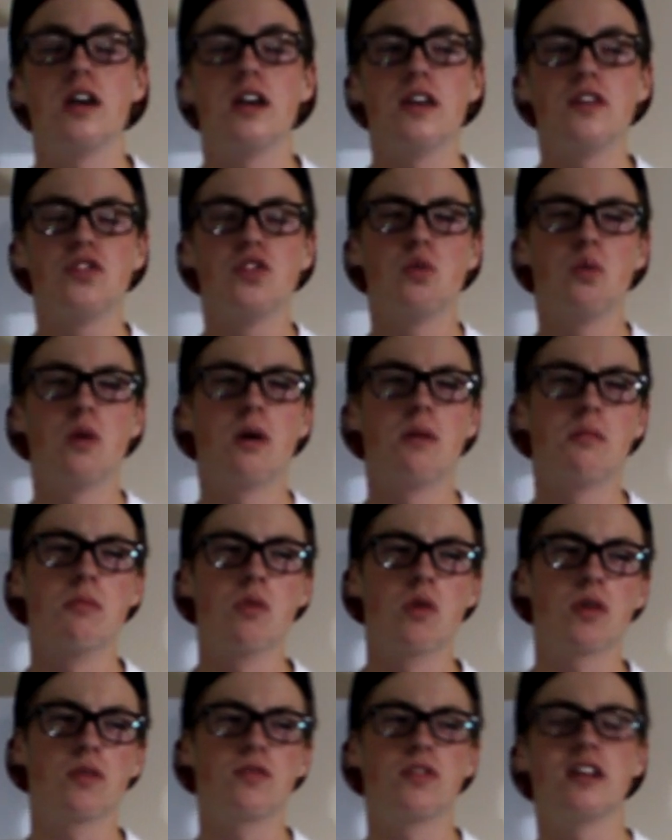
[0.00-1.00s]
If you want
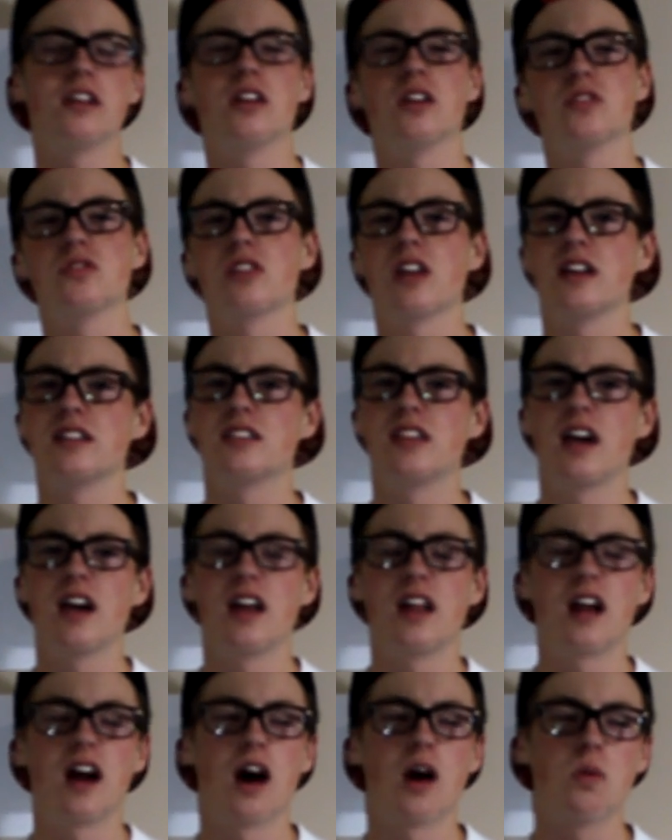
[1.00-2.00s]
more videos like
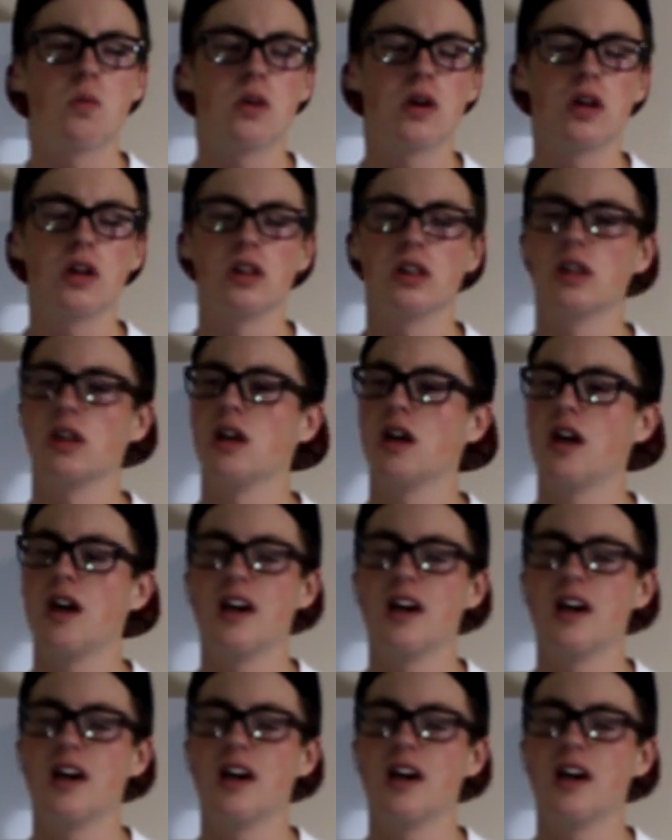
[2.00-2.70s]
that, I will